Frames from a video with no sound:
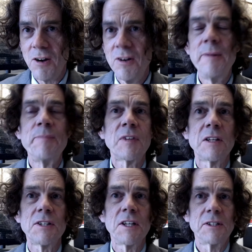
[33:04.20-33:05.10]
there
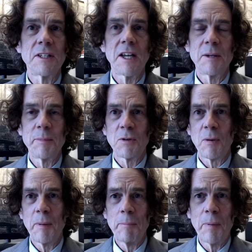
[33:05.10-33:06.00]
because they couldn't get
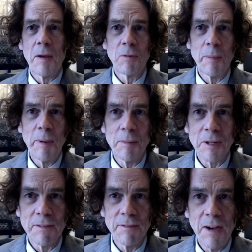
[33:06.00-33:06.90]
them in the
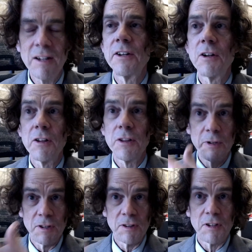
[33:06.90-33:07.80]
Republic of Ireland,
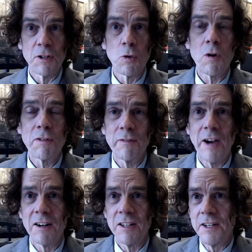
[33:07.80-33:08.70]
although in the
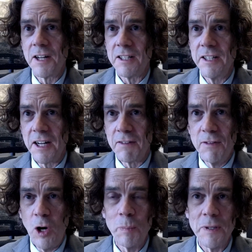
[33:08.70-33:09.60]
north of Ireland, a
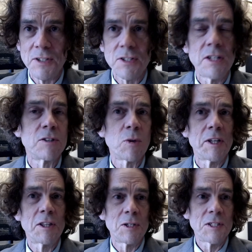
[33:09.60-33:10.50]
clinic opens in
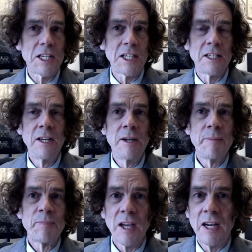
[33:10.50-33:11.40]
2013
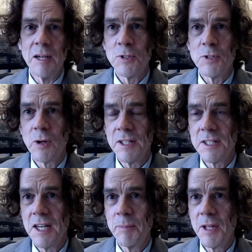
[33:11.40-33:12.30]

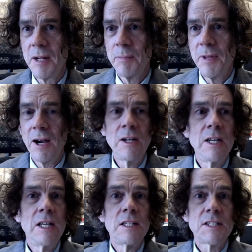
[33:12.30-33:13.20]
during the time that I'm
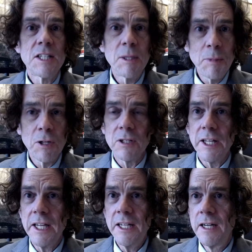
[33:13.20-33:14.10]
there.
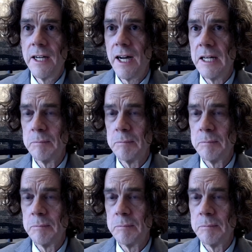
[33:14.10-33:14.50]
Similarly,